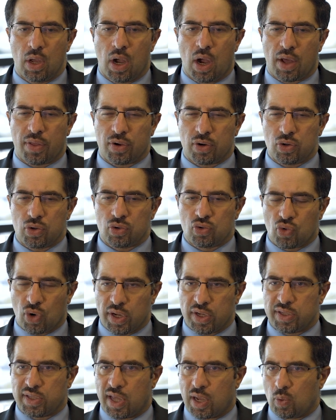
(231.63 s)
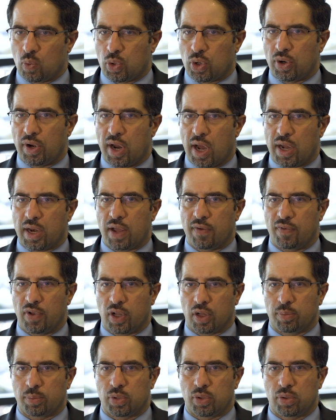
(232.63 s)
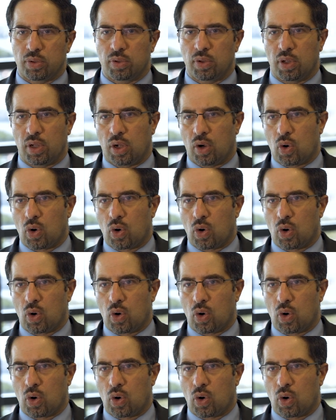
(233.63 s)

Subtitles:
Other drugs that were not available